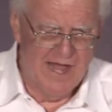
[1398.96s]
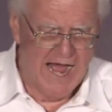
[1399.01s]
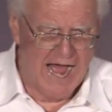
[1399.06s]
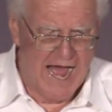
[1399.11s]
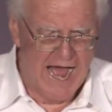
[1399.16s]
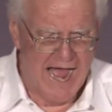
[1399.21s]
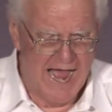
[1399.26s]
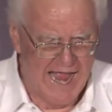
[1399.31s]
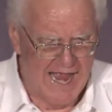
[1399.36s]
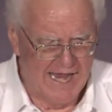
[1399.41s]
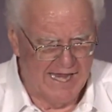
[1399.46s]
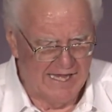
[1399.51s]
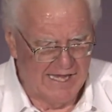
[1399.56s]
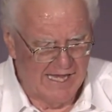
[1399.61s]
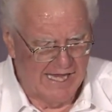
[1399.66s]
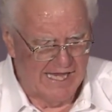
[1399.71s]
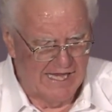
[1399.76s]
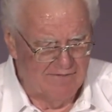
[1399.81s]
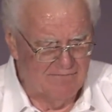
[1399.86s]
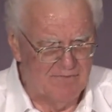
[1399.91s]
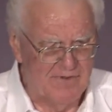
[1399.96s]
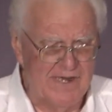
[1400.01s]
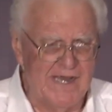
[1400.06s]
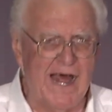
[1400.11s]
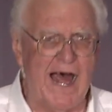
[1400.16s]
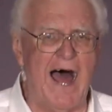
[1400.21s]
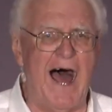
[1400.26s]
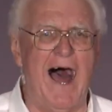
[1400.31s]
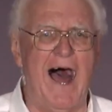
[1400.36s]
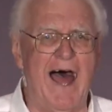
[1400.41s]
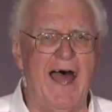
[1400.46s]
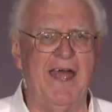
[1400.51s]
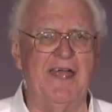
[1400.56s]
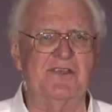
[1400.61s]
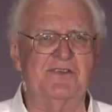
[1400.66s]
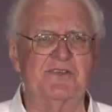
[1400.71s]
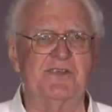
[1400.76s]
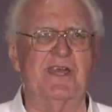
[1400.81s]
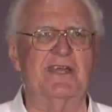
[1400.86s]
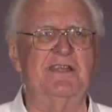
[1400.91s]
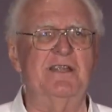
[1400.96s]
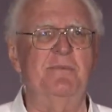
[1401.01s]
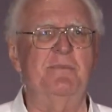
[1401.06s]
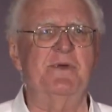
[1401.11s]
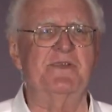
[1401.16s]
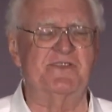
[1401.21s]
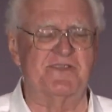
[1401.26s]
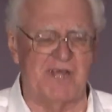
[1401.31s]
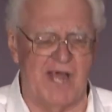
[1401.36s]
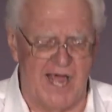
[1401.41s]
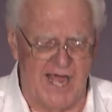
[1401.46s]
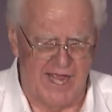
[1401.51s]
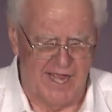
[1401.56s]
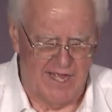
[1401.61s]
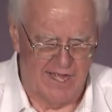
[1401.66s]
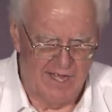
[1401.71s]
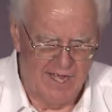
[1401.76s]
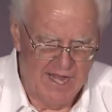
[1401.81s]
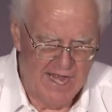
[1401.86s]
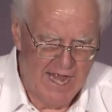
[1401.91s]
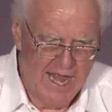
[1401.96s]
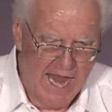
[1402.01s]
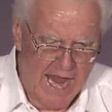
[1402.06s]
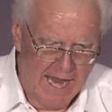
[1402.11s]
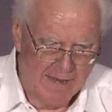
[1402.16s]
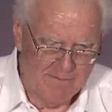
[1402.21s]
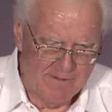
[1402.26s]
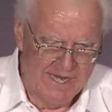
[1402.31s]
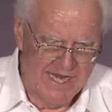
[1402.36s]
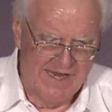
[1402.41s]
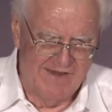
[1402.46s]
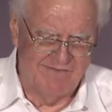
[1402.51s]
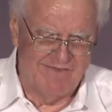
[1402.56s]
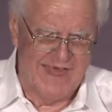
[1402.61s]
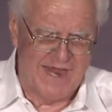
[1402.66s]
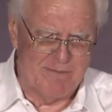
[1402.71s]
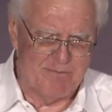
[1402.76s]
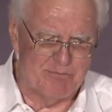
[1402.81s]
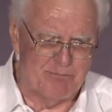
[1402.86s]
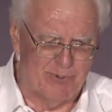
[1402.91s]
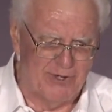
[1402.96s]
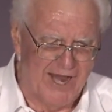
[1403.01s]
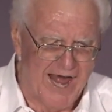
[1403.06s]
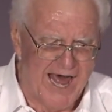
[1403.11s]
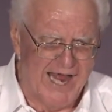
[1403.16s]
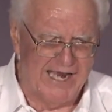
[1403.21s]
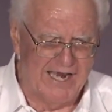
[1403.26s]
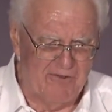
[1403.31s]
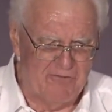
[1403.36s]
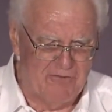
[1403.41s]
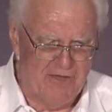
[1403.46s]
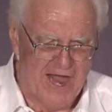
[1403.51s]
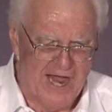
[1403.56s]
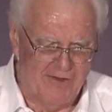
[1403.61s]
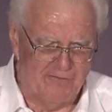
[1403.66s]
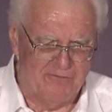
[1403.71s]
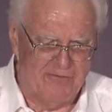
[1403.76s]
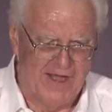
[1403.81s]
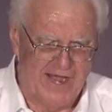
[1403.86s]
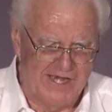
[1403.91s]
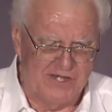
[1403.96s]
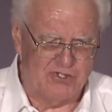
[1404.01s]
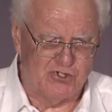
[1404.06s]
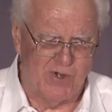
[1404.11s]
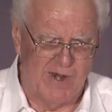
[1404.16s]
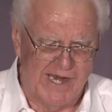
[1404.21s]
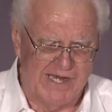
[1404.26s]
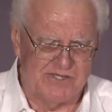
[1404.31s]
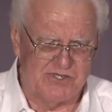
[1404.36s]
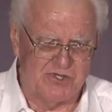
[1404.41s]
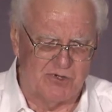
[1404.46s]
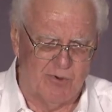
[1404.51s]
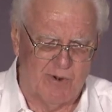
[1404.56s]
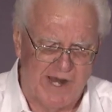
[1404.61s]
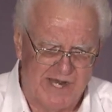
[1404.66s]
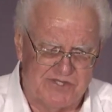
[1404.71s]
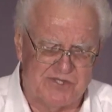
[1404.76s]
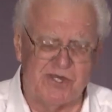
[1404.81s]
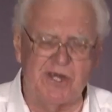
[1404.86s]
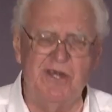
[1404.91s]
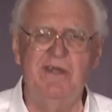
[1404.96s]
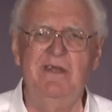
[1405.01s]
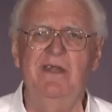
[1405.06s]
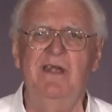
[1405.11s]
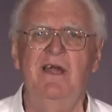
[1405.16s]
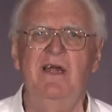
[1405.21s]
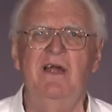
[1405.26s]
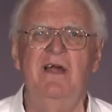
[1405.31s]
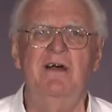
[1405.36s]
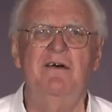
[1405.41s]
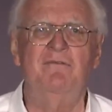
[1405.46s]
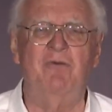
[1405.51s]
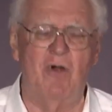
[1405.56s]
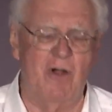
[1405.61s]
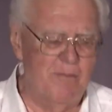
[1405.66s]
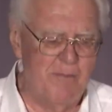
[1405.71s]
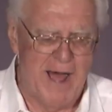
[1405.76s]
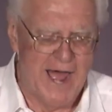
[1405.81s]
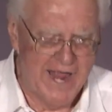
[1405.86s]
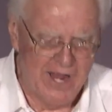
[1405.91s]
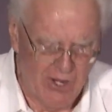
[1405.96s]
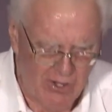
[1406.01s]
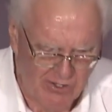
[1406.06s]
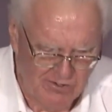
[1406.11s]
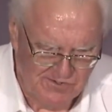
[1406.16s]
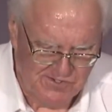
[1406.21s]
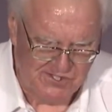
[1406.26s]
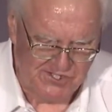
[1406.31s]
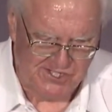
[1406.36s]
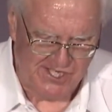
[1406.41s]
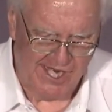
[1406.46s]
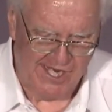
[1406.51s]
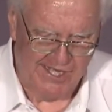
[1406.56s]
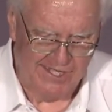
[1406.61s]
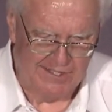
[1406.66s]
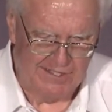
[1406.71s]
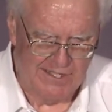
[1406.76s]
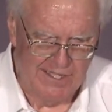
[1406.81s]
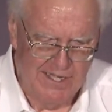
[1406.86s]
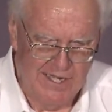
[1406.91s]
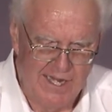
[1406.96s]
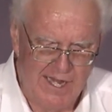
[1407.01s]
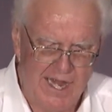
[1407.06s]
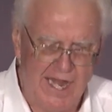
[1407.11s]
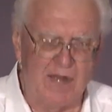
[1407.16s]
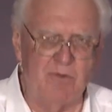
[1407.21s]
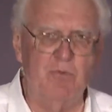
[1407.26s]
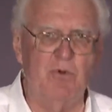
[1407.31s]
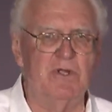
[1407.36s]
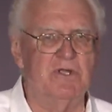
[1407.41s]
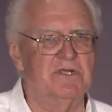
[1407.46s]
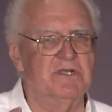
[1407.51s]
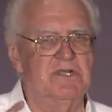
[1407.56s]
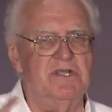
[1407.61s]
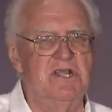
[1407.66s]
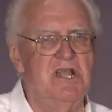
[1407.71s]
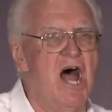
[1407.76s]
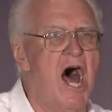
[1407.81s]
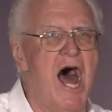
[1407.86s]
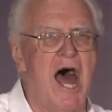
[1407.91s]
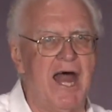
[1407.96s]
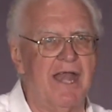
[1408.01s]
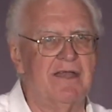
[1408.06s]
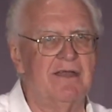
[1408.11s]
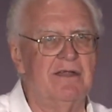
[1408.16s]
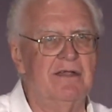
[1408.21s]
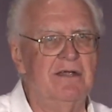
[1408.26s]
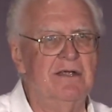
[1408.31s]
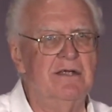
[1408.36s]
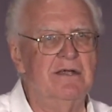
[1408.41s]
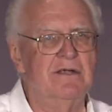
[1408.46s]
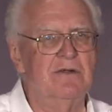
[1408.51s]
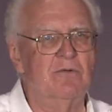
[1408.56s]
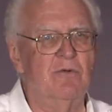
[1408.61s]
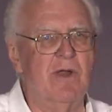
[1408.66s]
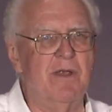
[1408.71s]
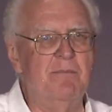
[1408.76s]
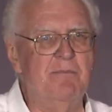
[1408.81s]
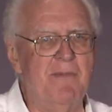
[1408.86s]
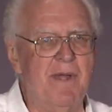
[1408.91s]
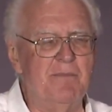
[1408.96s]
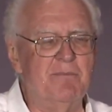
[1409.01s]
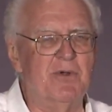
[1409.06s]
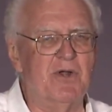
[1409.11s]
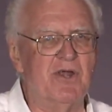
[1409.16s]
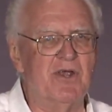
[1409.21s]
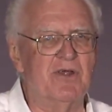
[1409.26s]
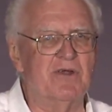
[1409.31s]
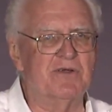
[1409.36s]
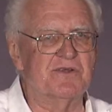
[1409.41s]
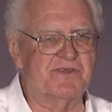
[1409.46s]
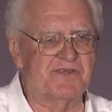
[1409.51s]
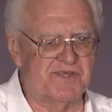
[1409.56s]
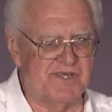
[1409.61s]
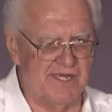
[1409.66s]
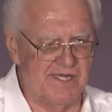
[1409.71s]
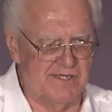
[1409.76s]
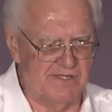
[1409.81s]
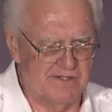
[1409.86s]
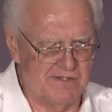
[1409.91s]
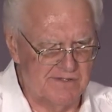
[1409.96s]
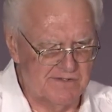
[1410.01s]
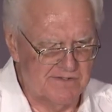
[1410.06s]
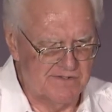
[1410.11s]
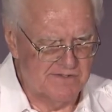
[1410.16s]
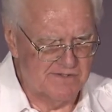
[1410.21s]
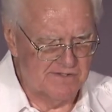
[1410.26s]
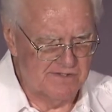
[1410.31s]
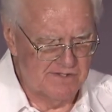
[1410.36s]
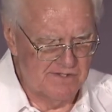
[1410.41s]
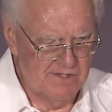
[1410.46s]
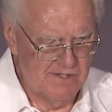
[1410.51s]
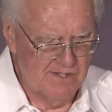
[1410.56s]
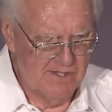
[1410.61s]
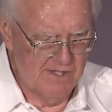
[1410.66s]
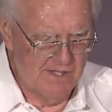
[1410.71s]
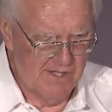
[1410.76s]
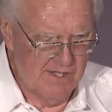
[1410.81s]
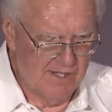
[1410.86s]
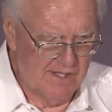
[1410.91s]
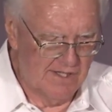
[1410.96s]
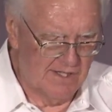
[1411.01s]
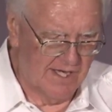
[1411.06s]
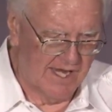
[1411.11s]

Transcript: I, even I, said the Messiah, am he that blotteth out thy transgressions transgression for my own sake and will not remember your sins. In